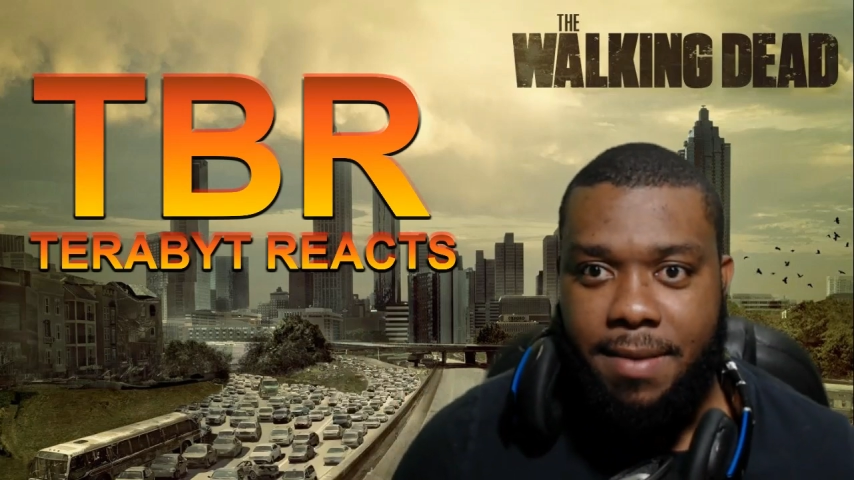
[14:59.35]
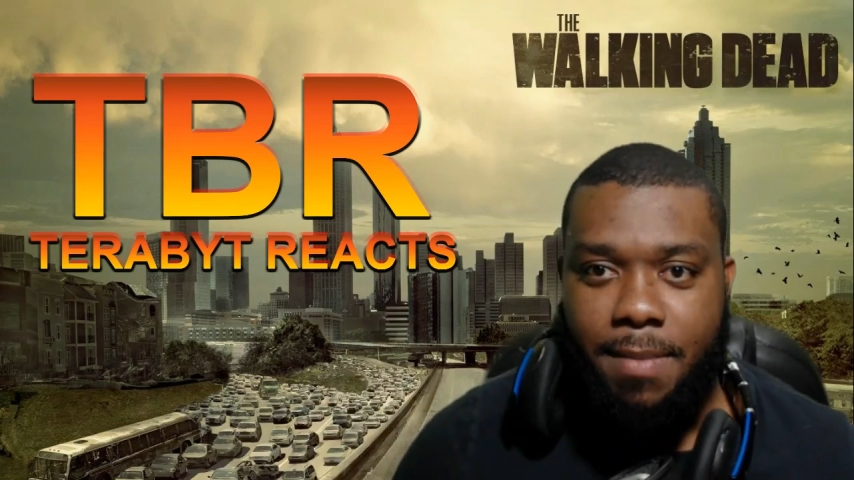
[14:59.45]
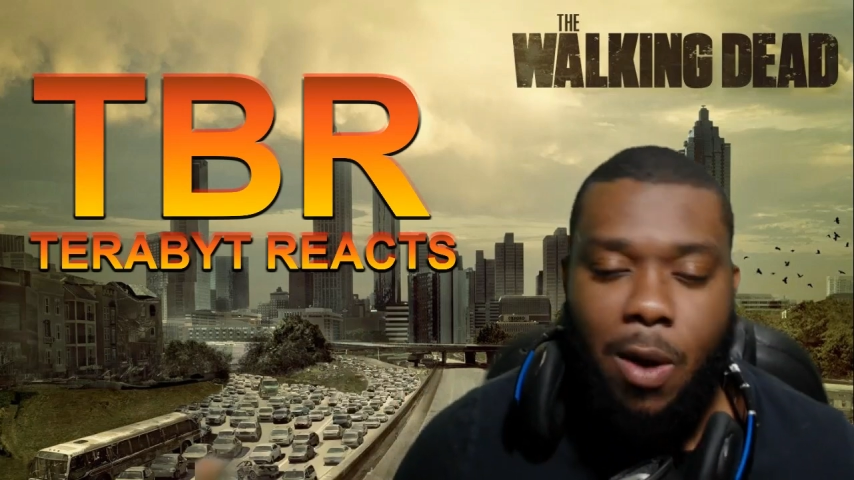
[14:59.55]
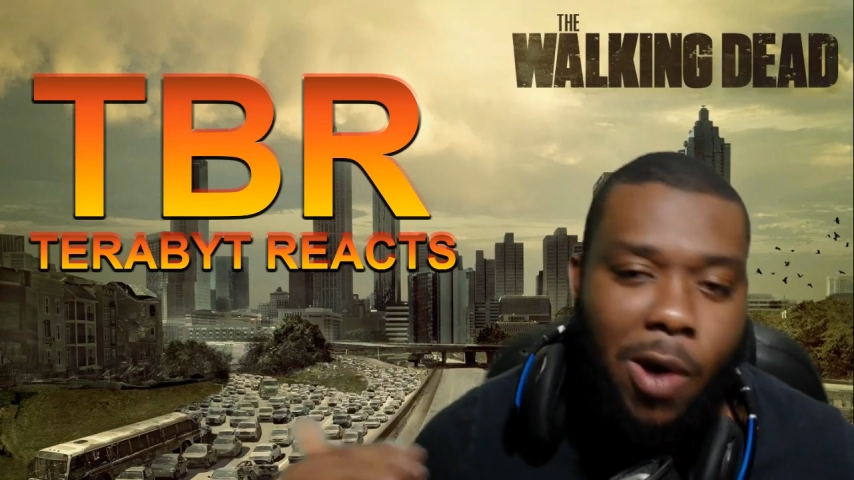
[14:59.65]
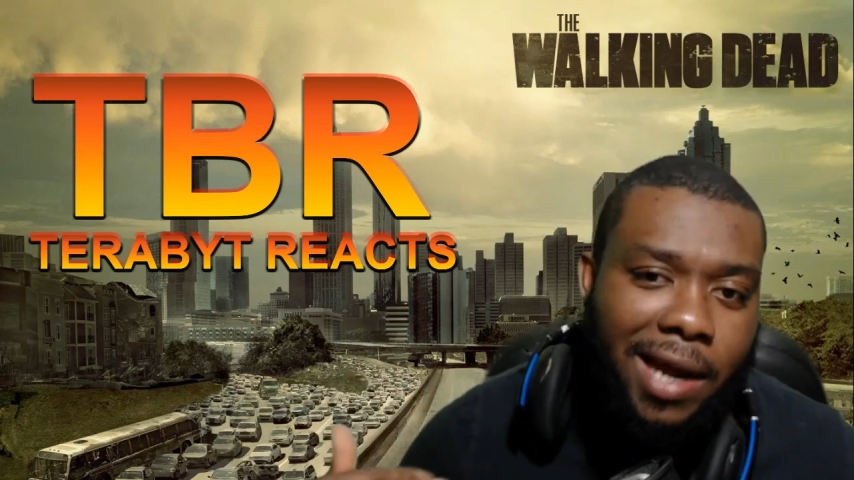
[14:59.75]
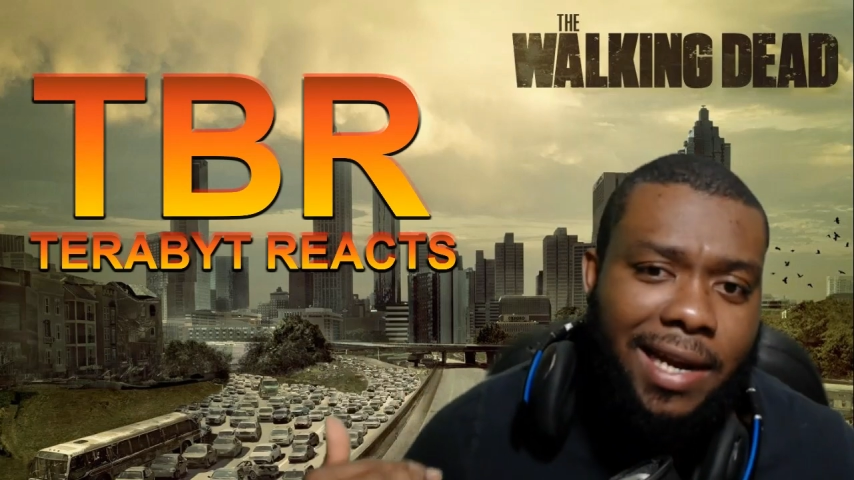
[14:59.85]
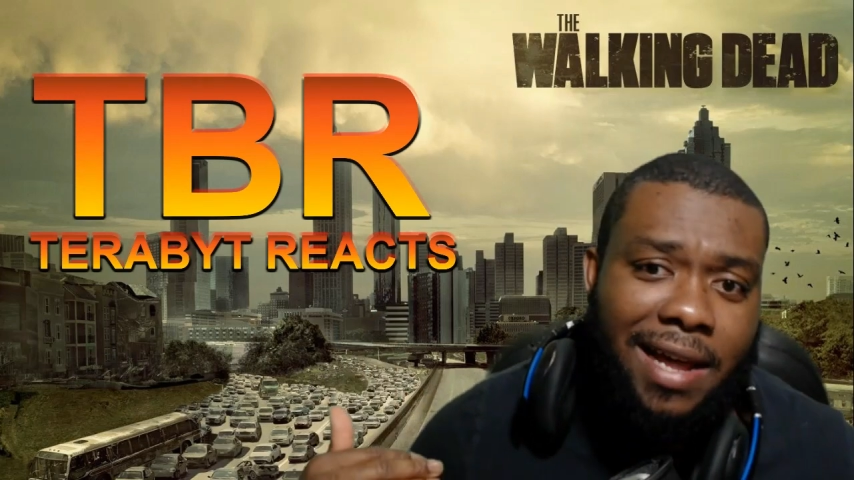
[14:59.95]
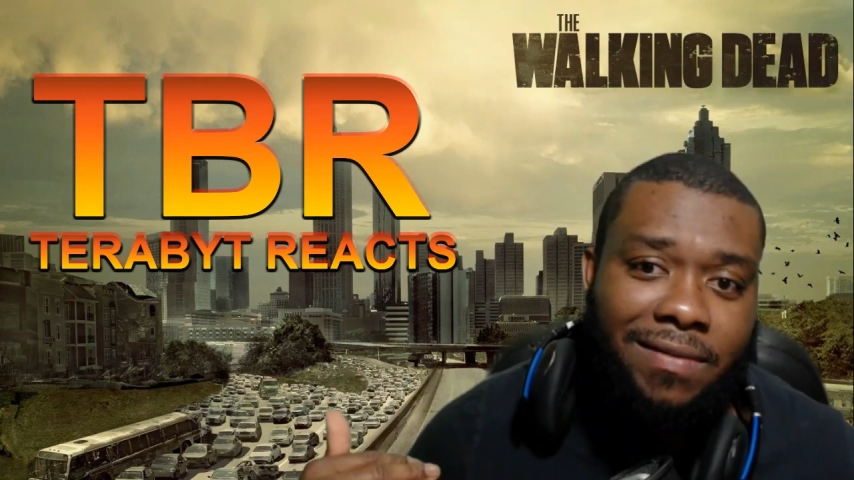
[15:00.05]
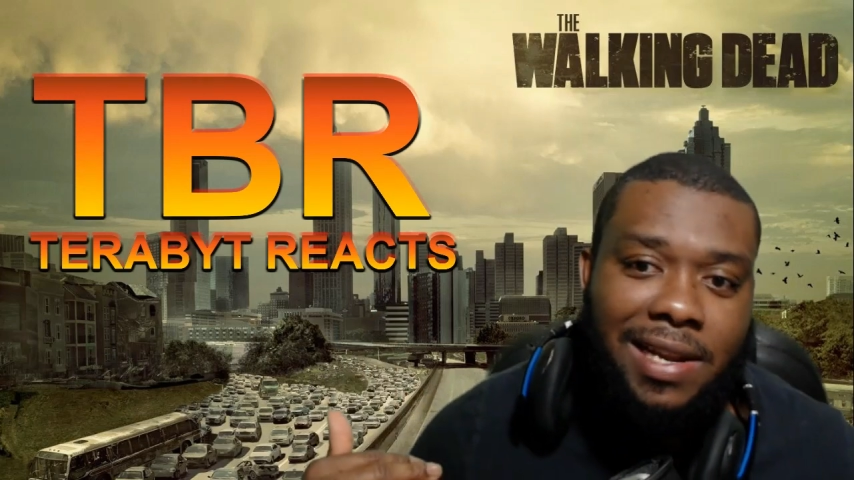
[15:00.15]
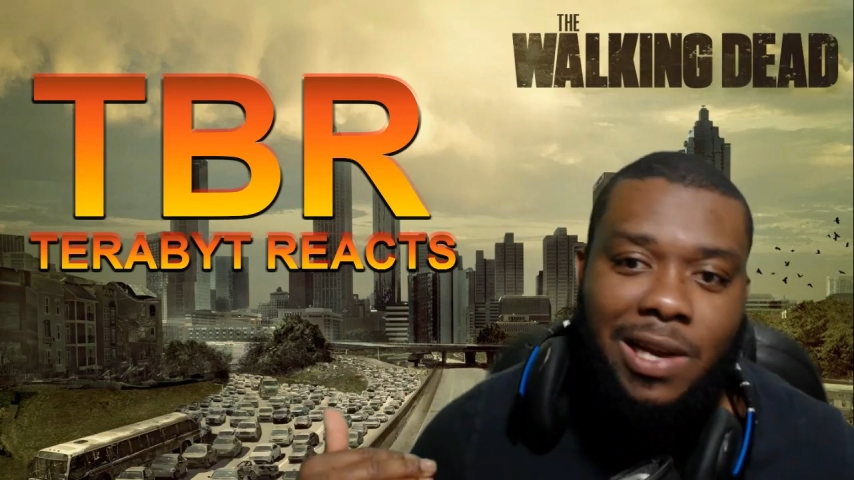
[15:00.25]
My walking
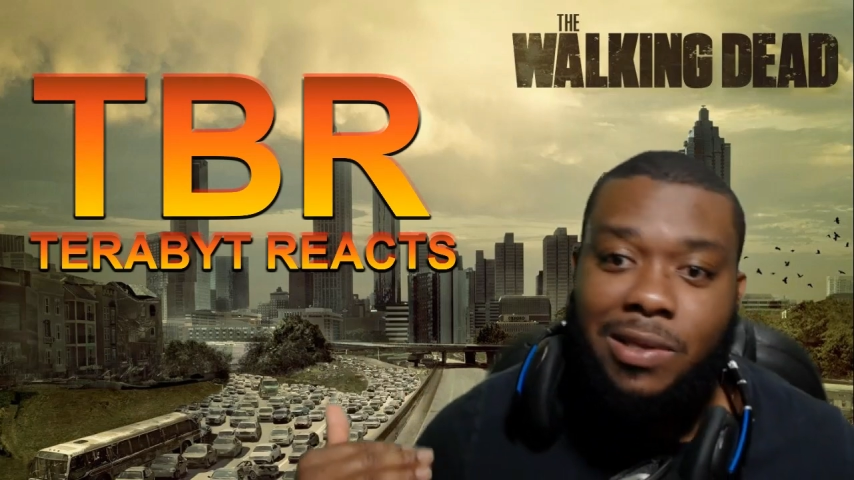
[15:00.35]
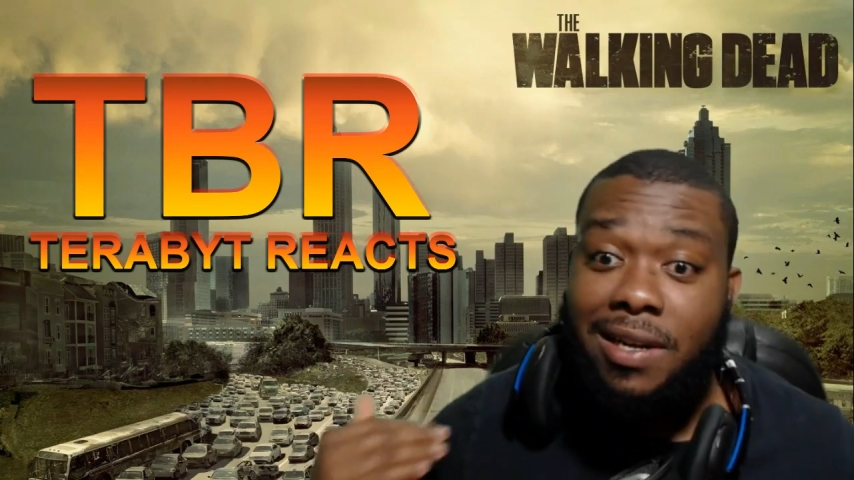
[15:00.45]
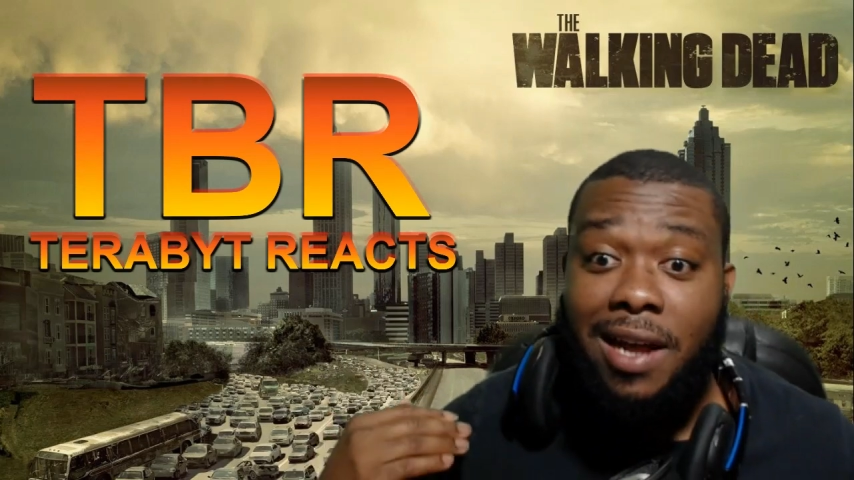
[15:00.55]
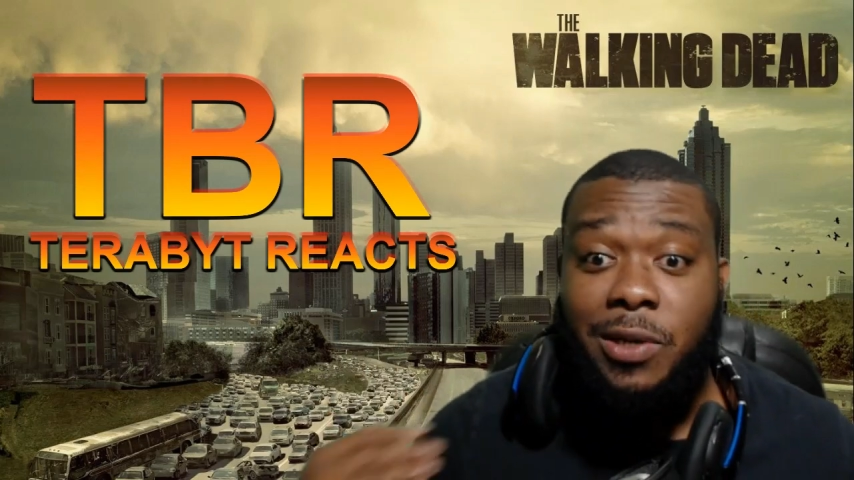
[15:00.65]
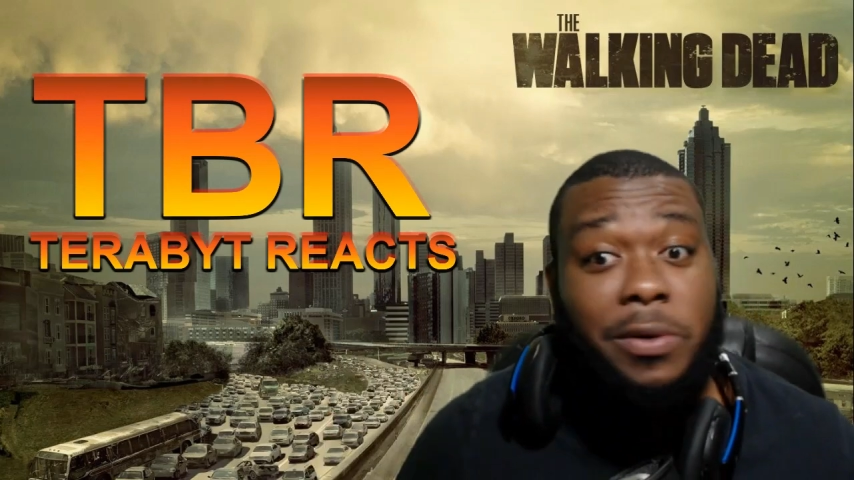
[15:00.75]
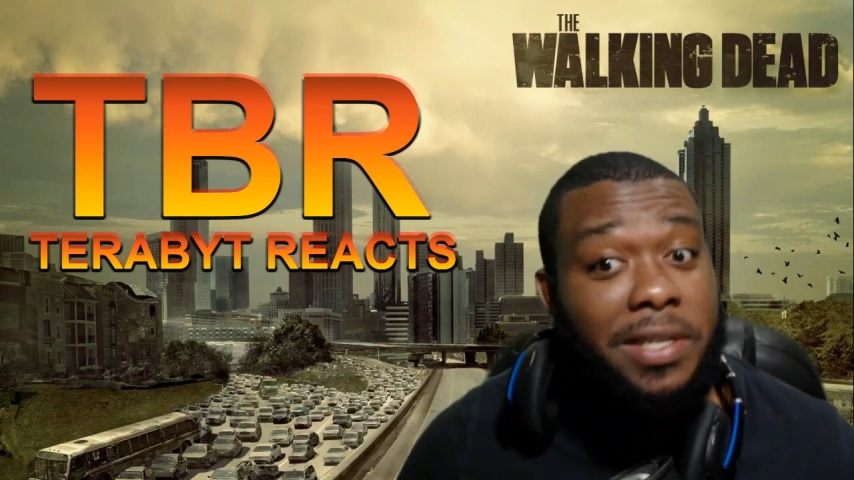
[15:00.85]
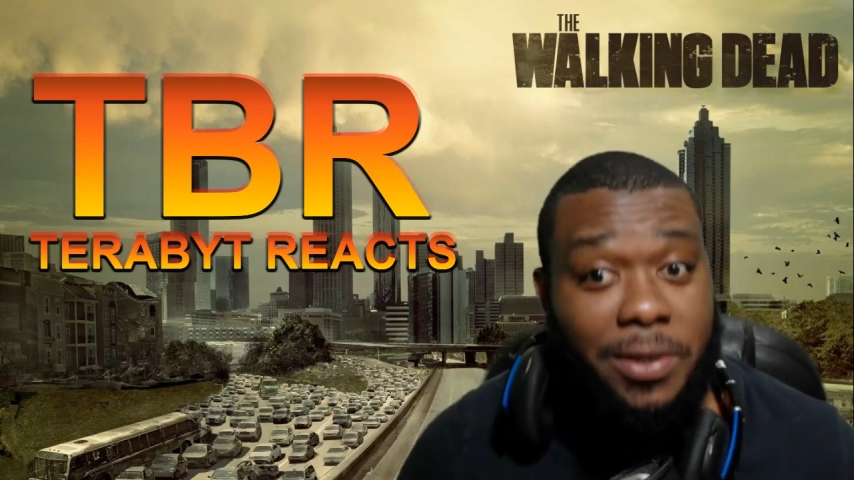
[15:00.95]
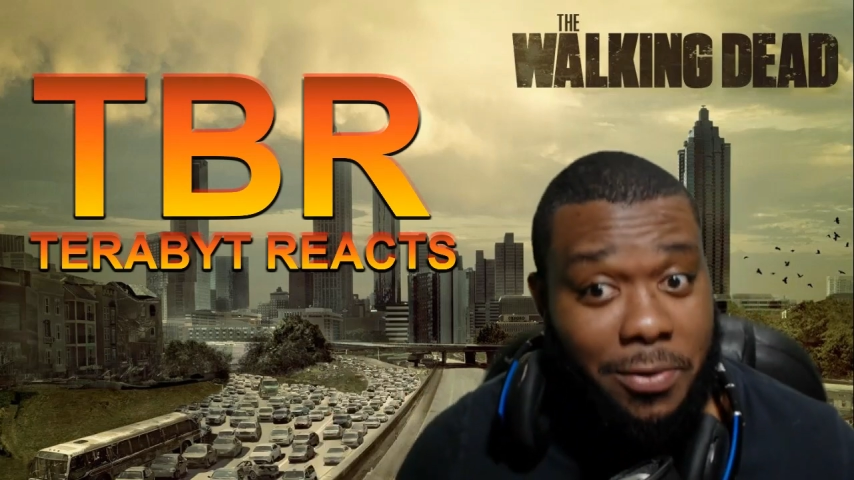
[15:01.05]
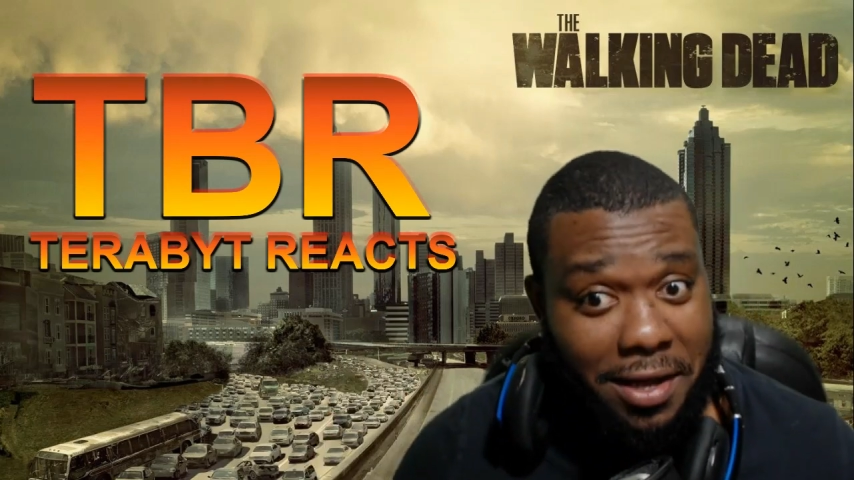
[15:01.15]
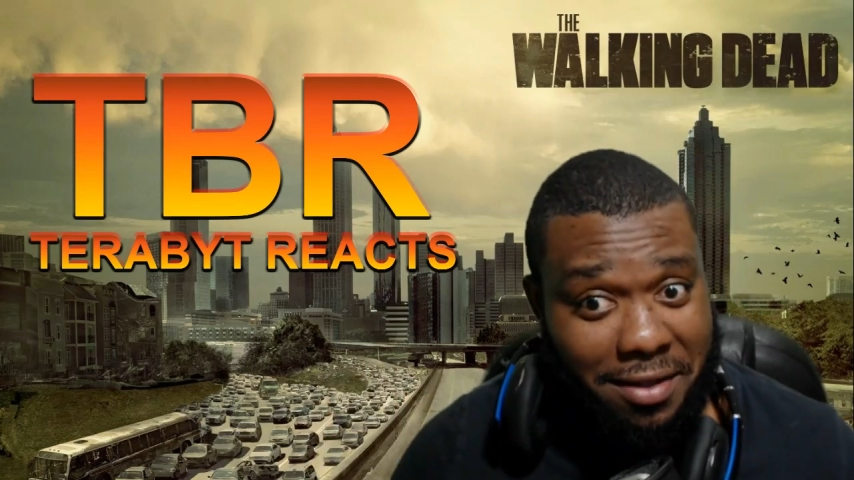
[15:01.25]
dead videos are not doing
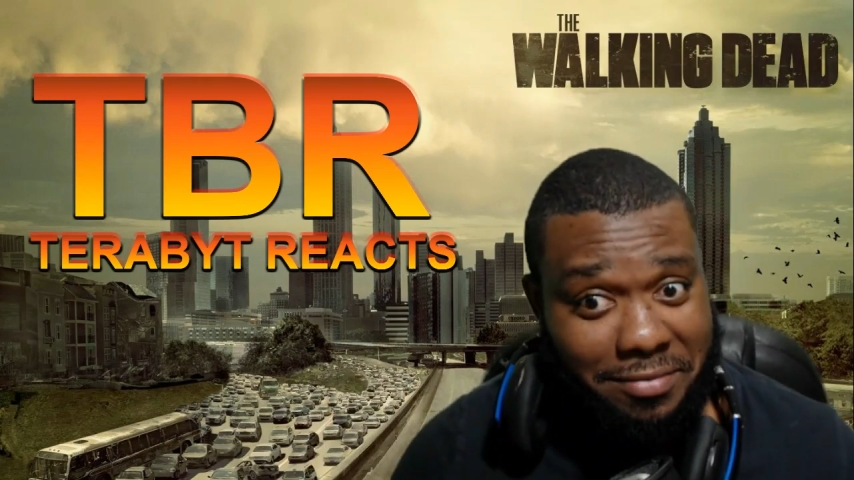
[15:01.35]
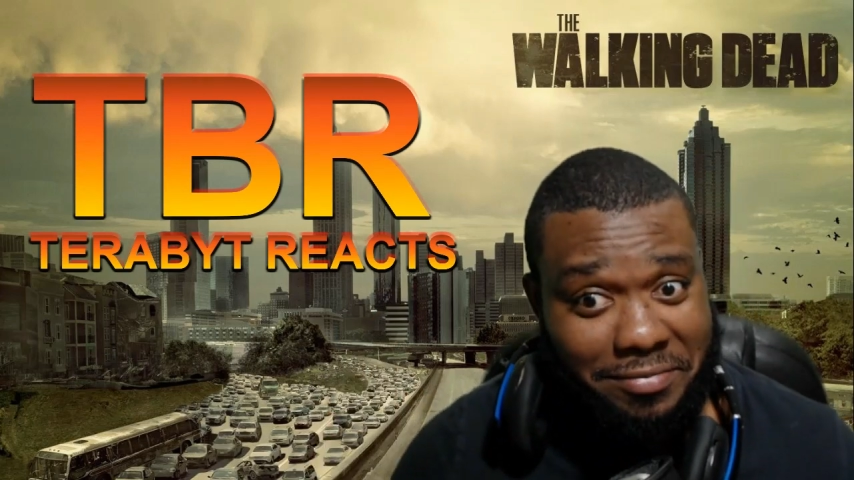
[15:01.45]
so well.